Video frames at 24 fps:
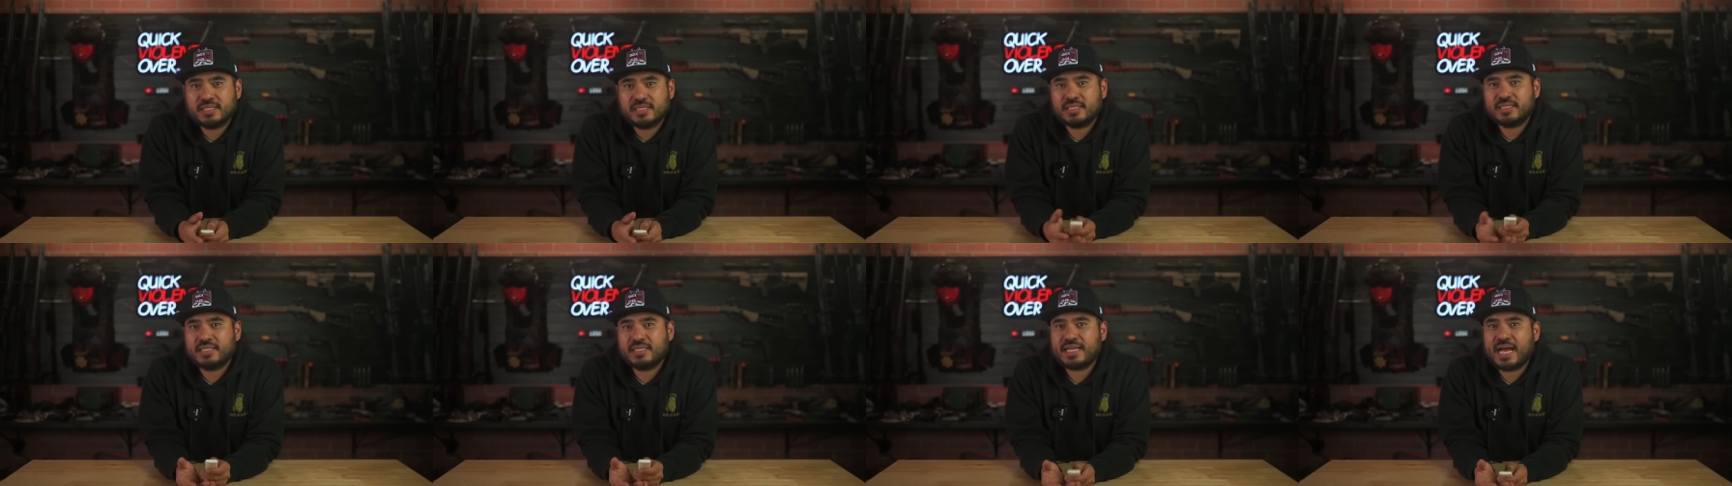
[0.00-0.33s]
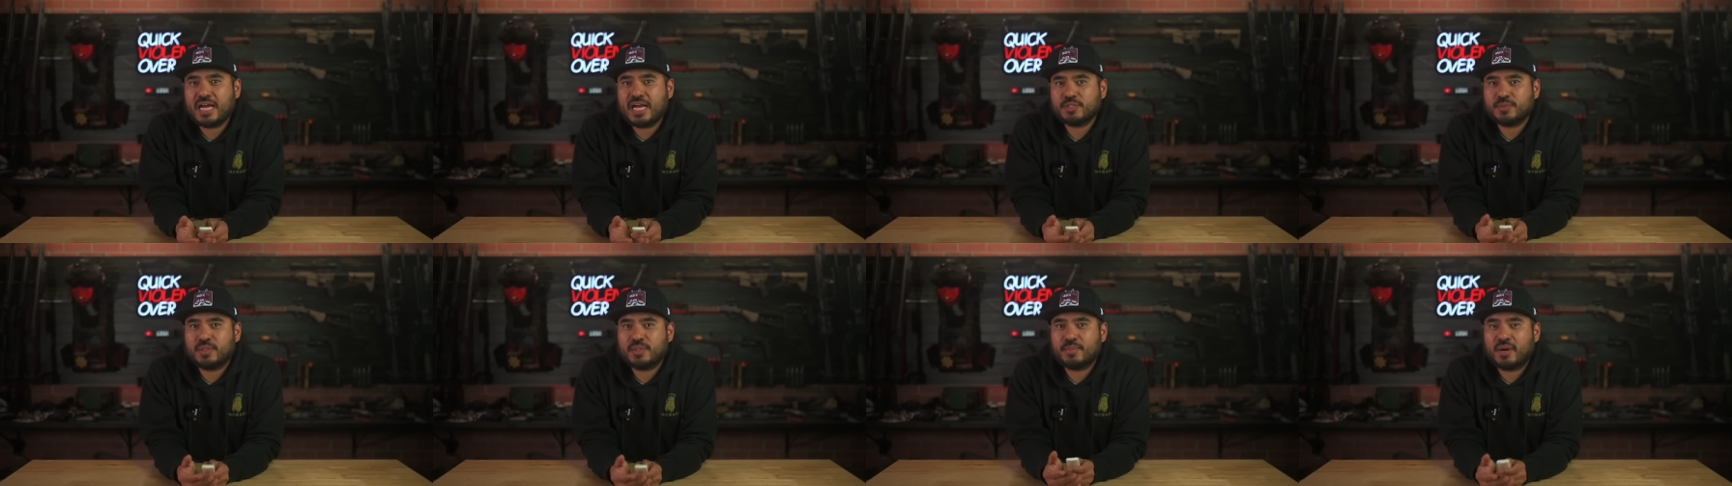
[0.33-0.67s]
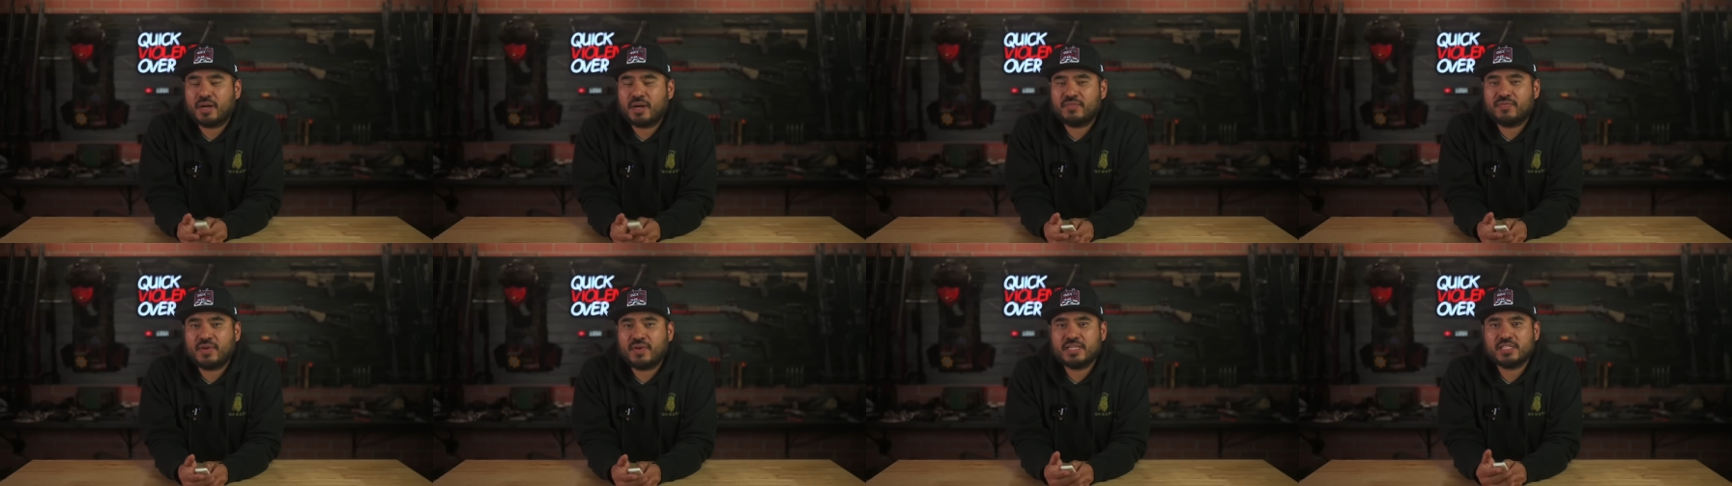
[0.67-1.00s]
this attachment
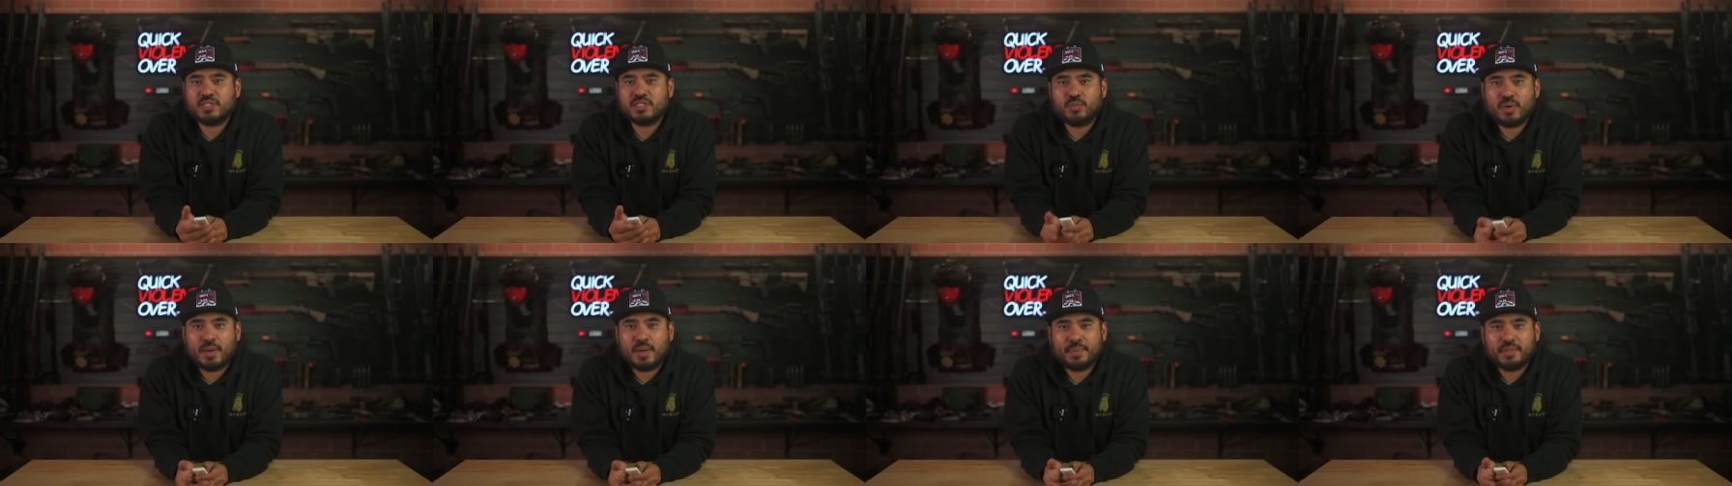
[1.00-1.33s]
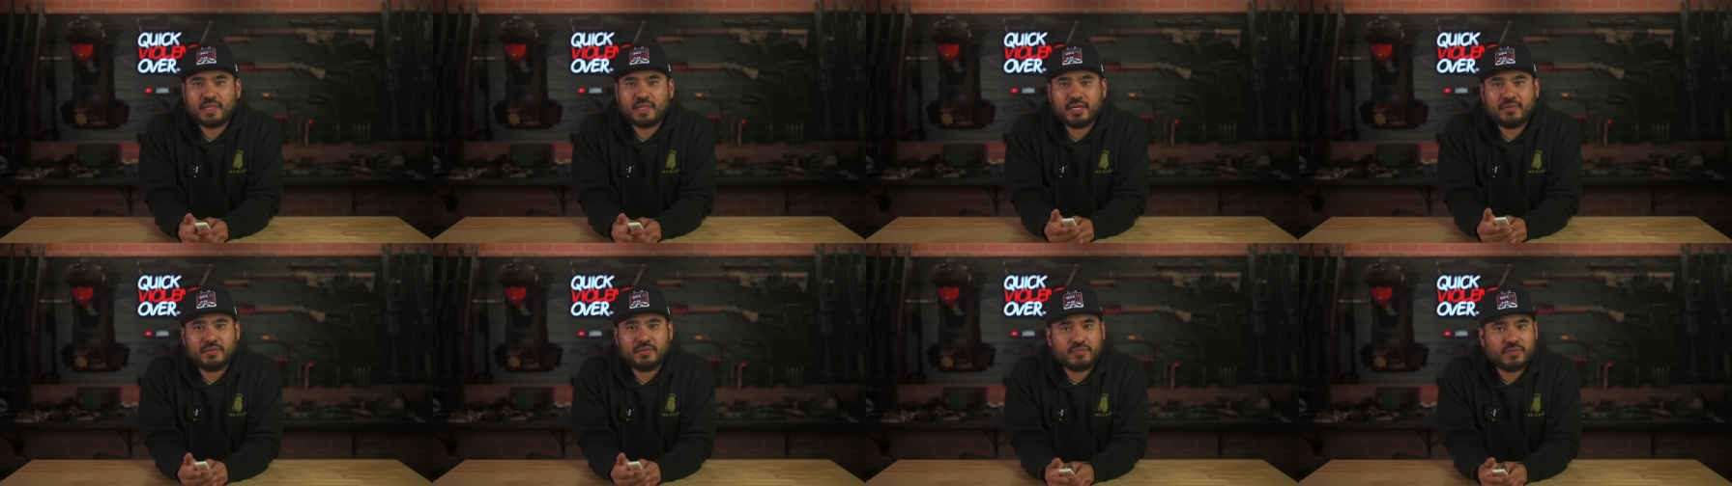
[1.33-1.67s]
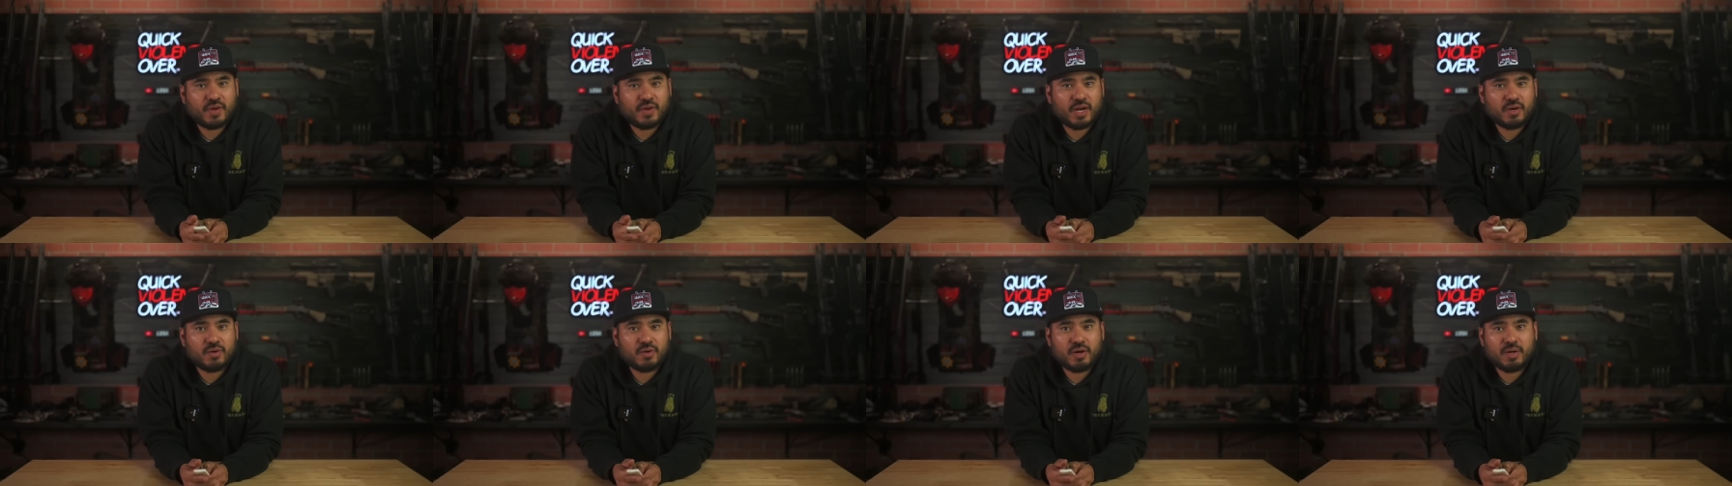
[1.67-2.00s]
modifies the weapon light of your
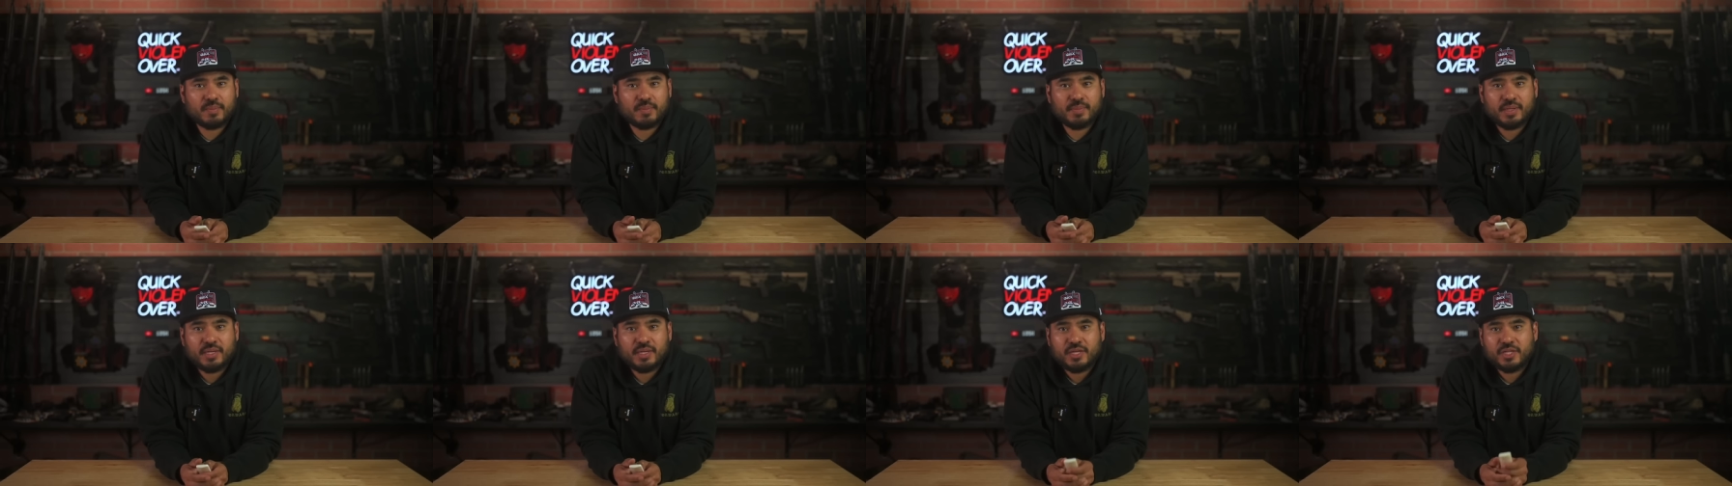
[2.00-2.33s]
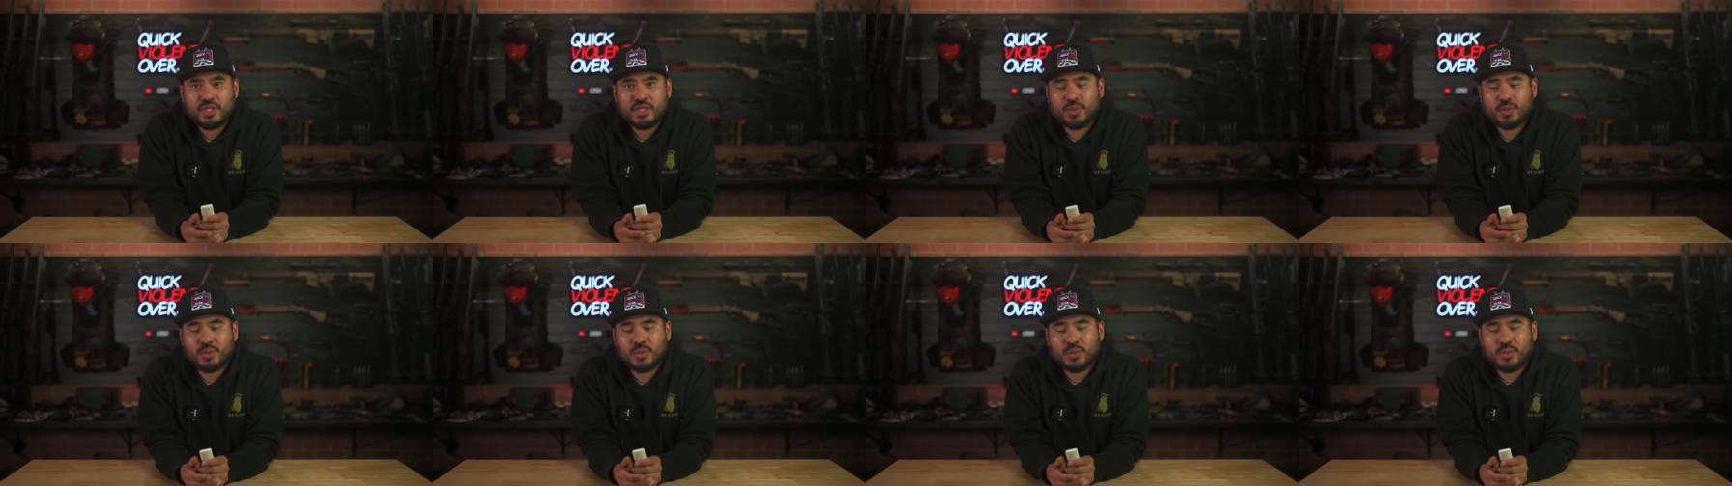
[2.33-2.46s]
firearm,